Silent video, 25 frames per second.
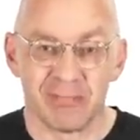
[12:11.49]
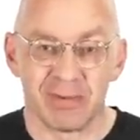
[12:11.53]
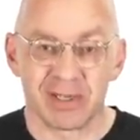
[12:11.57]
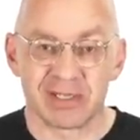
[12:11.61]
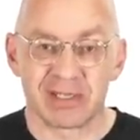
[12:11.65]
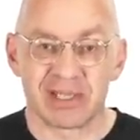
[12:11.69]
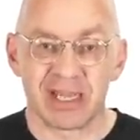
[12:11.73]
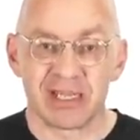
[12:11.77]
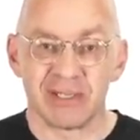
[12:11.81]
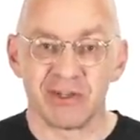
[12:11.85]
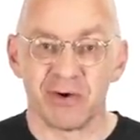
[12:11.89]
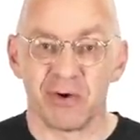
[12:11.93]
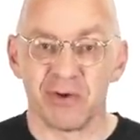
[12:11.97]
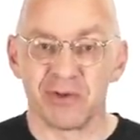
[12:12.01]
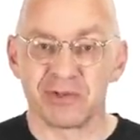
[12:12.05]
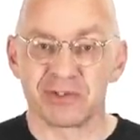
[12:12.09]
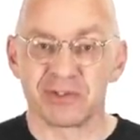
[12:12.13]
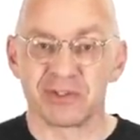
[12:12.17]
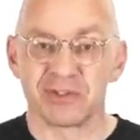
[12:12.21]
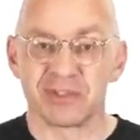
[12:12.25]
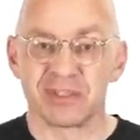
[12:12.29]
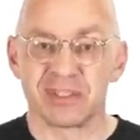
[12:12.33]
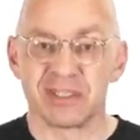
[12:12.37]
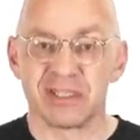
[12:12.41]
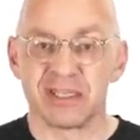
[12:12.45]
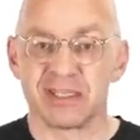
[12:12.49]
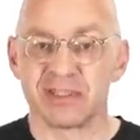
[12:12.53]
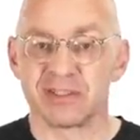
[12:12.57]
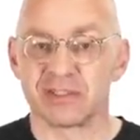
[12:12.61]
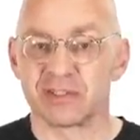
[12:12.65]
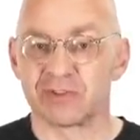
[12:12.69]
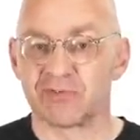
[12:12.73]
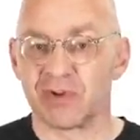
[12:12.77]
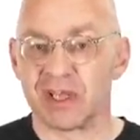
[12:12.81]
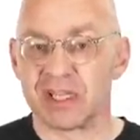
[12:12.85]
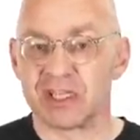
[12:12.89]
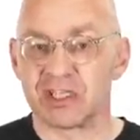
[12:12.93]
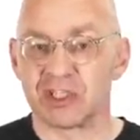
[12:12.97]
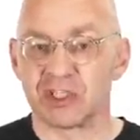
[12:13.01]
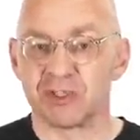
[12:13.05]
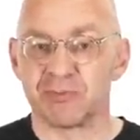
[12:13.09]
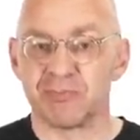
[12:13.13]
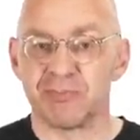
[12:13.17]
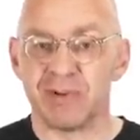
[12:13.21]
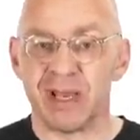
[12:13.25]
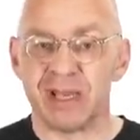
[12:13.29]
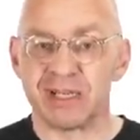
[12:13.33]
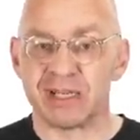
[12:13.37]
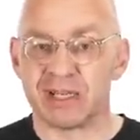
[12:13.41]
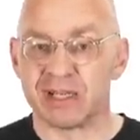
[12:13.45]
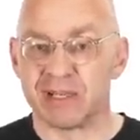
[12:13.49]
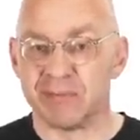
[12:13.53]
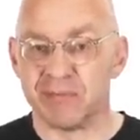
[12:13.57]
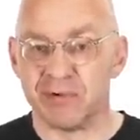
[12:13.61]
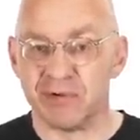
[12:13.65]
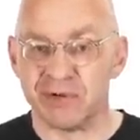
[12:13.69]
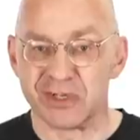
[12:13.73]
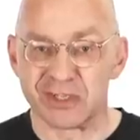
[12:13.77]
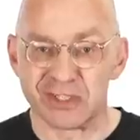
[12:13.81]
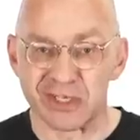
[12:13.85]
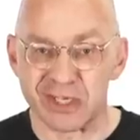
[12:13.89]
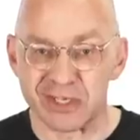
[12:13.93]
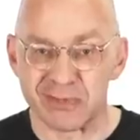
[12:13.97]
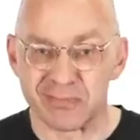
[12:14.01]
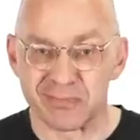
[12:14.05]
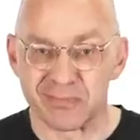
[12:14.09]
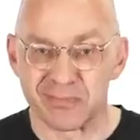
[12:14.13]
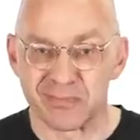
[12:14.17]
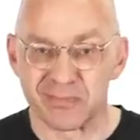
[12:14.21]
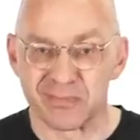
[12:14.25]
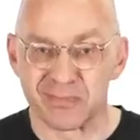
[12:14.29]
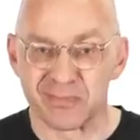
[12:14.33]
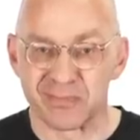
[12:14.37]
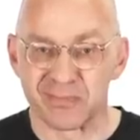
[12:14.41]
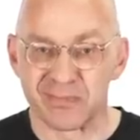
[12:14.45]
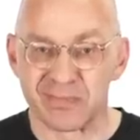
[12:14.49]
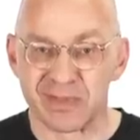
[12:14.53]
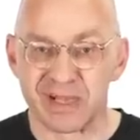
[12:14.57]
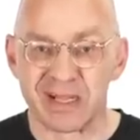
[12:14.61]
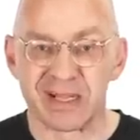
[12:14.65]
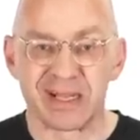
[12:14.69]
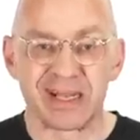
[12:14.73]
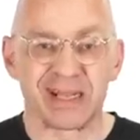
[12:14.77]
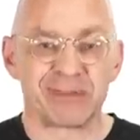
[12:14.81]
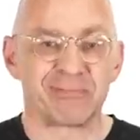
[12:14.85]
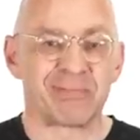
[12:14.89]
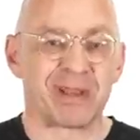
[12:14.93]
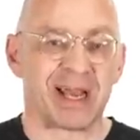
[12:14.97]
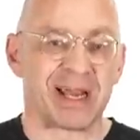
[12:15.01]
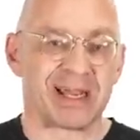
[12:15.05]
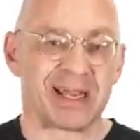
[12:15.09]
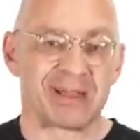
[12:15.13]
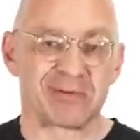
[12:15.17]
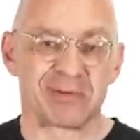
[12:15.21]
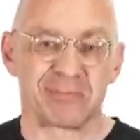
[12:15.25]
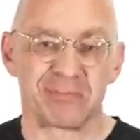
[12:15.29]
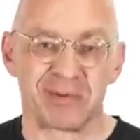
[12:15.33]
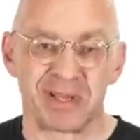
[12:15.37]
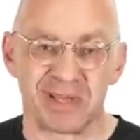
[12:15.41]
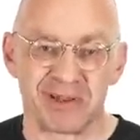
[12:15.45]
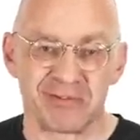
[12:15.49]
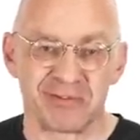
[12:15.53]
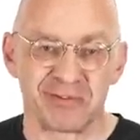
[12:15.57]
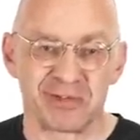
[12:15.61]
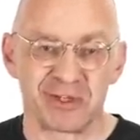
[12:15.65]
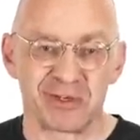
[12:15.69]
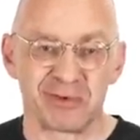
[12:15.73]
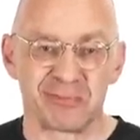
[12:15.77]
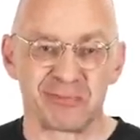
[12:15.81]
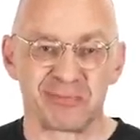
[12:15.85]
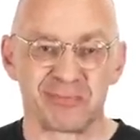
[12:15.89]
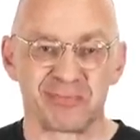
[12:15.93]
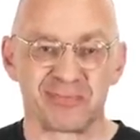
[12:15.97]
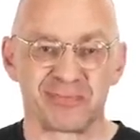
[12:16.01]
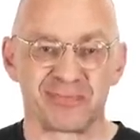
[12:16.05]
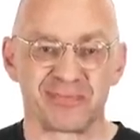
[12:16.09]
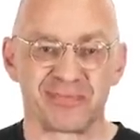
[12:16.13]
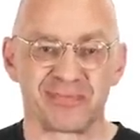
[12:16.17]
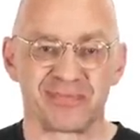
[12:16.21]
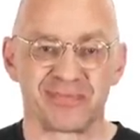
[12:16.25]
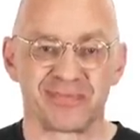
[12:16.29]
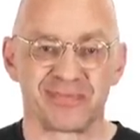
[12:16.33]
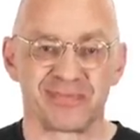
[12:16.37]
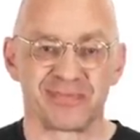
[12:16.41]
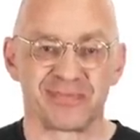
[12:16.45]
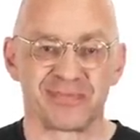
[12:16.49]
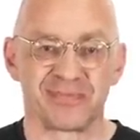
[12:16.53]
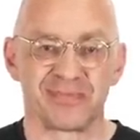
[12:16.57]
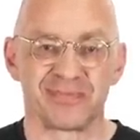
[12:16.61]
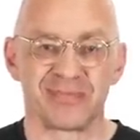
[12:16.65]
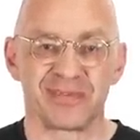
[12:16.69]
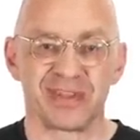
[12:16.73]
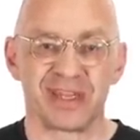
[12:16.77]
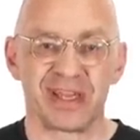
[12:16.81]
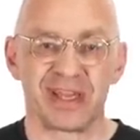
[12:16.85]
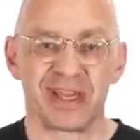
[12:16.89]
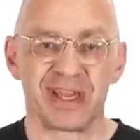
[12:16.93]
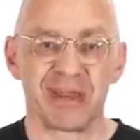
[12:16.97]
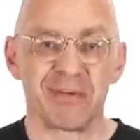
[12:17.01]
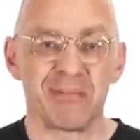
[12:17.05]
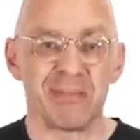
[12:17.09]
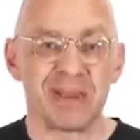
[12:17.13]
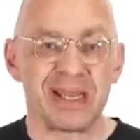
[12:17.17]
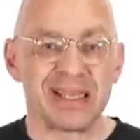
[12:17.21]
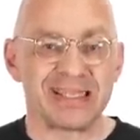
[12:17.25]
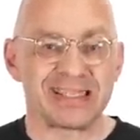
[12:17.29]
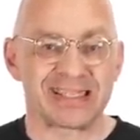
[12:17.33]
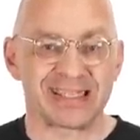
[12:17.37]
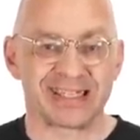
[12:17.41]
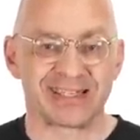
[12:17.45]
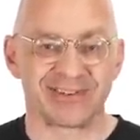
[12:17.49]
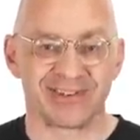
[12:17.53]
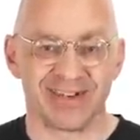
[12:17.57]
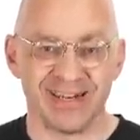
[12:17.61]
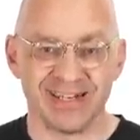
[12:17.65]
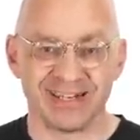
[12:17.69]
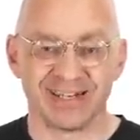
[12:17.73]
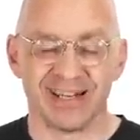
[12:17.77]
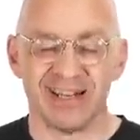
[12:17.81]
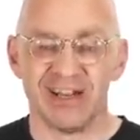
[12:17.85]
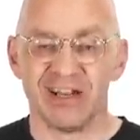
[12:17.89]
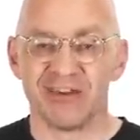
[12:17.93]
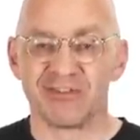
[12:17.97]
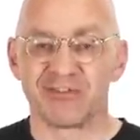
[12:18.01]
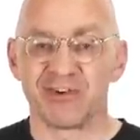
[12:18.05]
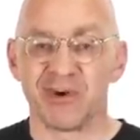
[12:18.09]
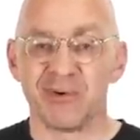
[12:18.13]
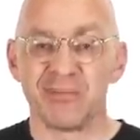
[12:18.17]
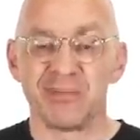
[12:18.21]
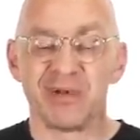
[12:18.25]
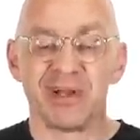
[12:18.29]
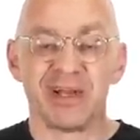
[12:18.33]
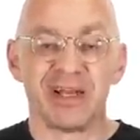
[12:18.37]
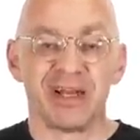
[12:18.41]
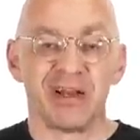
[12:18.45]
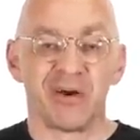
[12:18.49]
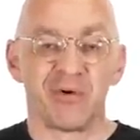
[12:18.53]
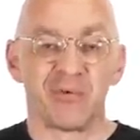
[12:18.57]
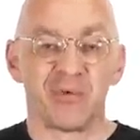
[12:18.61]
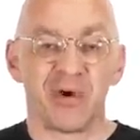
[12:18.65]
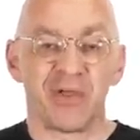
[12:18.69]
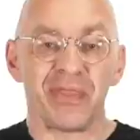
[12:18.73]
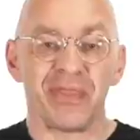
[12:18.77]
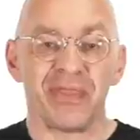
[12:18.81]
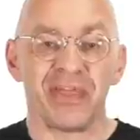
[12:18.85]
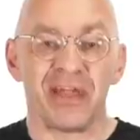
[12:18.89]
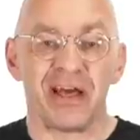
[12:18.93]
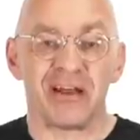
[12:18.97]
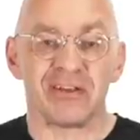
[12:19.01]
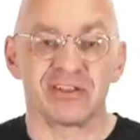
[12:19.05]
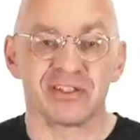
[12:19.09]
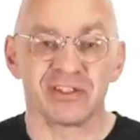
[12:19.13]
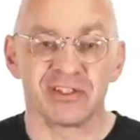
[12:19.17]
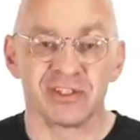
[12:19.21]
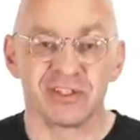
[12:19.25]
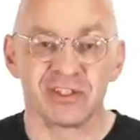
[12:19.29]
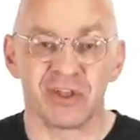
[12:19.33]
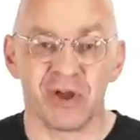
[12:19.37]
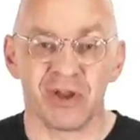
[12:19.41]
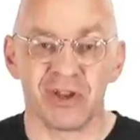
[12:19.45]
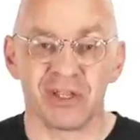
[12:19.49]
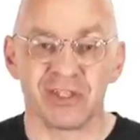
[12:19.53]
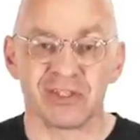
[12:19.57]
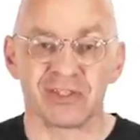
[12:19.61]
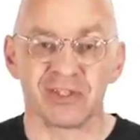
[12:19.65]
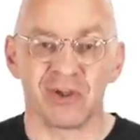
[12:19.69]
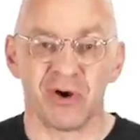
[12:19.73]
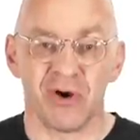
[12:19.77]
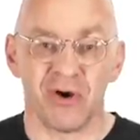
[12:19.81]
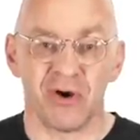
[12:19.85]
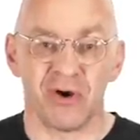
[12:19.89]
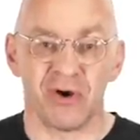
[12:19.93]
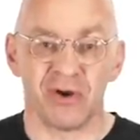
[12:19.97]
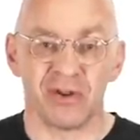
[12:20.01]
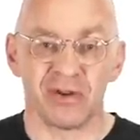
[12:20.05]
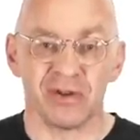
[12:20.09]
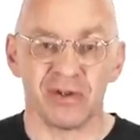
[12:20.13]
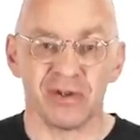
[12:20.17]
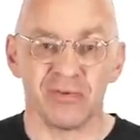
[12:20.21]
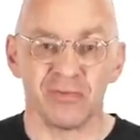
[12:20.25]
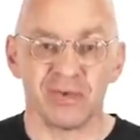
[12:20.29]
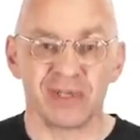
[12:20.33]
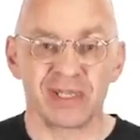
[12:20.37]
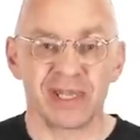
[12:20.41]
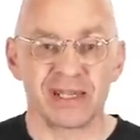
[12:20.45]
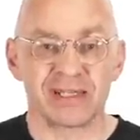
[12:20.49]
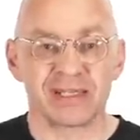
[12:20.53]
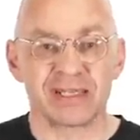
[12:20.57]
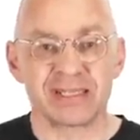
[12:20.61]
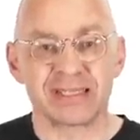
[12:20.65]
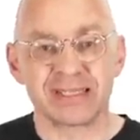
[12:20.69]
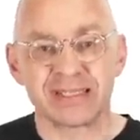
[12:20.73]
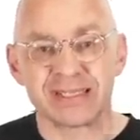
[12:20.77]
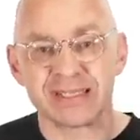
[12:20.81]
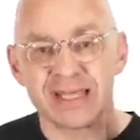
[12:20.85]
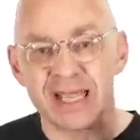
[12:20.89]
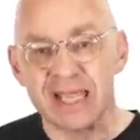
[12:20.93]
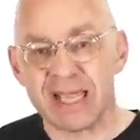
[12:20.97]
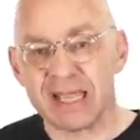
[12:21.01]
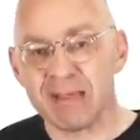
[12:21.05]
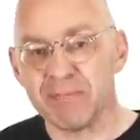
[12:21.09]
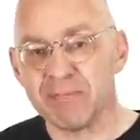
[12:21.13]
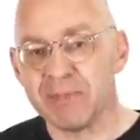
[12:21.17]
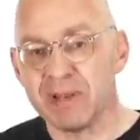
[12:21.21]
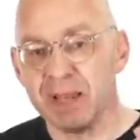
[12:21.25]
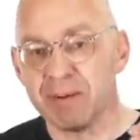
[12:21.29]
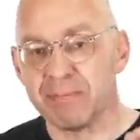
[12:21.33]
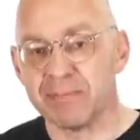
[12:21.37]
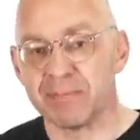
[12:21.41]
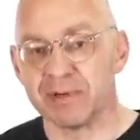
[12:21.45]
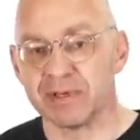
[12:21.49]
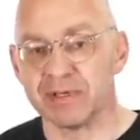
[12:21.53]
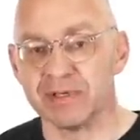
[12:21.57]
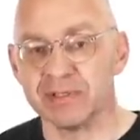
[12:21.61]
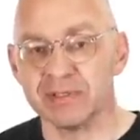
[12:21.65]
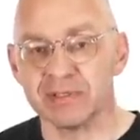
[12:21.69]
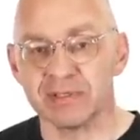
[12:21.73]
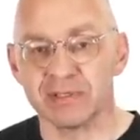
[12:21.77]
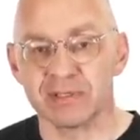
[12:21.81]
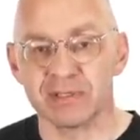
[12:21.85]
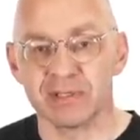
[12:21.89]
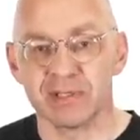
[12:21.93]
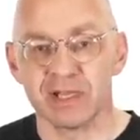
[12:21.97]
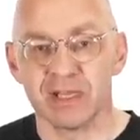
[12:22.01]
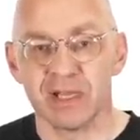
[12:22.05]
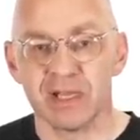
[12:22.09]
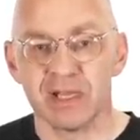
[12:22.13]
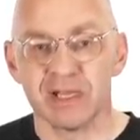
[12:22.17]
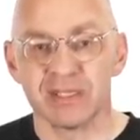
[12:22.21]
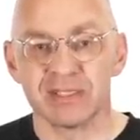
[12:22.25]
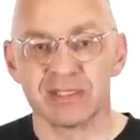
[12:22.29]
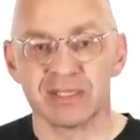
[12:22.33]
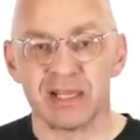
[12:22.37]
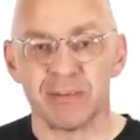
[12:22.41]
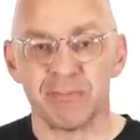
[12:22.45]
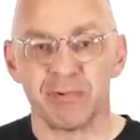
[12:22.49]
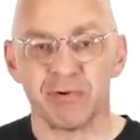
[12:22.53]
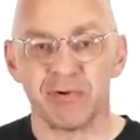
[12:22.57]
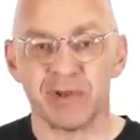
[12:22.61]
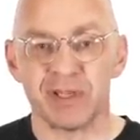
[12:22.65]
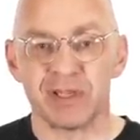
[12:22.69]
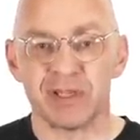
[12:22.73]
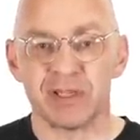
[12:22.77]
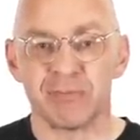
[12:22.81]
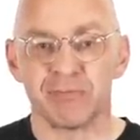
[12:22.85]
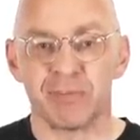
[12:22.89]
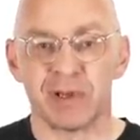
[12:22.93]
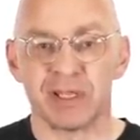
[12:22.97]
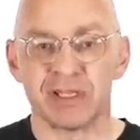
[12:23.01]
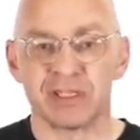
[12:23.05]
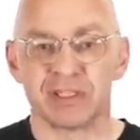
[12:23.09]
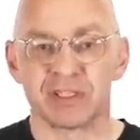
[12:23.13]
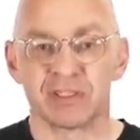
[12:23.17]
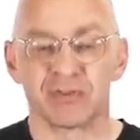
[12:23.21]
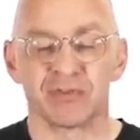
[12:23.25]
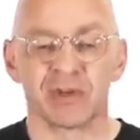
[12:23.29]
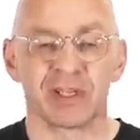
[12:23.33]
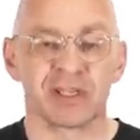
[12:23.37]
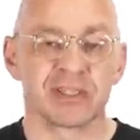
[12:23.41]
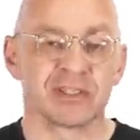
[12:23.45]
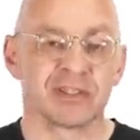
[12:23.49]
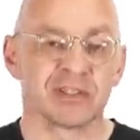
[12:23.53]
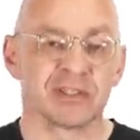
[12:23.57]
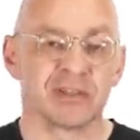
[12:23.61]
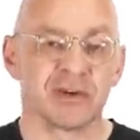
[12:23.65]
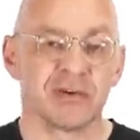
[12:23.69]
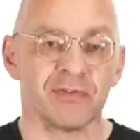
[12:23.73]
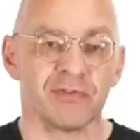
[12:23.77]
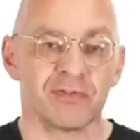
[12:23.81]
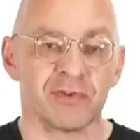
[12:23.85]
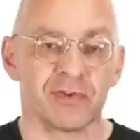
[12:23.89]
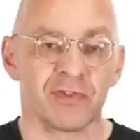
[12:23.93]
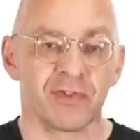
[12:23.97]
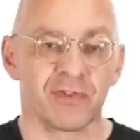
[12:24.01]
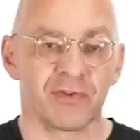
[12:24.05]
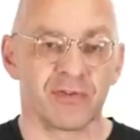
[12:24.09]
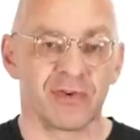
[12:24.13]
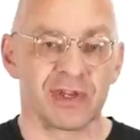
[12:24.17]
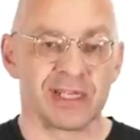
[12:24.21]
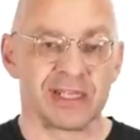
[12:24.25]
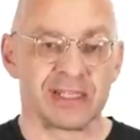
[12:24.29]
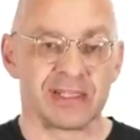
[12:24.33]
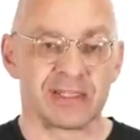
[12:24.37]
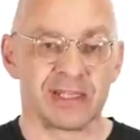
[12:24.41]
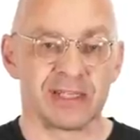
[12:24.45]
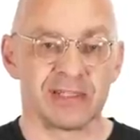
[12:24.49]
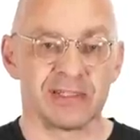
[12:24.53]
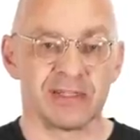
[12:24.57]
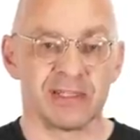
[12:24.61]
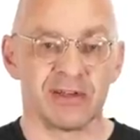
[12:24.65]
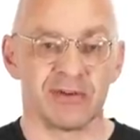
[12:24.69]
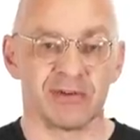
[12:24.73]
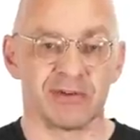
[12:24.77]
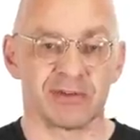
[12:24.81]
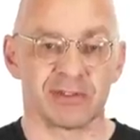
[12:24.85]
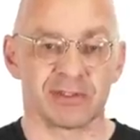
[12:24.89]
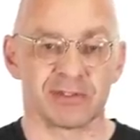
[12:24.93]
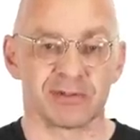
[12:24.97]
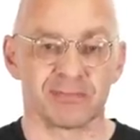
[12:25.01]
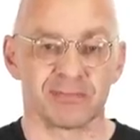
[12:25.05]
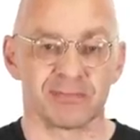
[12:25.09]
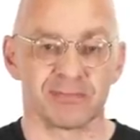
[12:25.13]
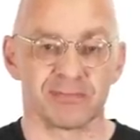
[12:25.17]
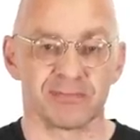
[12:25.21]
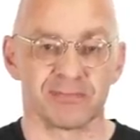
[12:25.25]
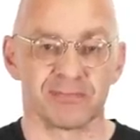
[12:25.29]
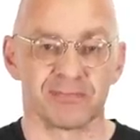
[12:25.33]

But can you also see a strange pattern emerging? Let me highlight the pattern for you. They're amazing, right? From $1,000 on, we get the same numbers separated by strings of threes and zeros.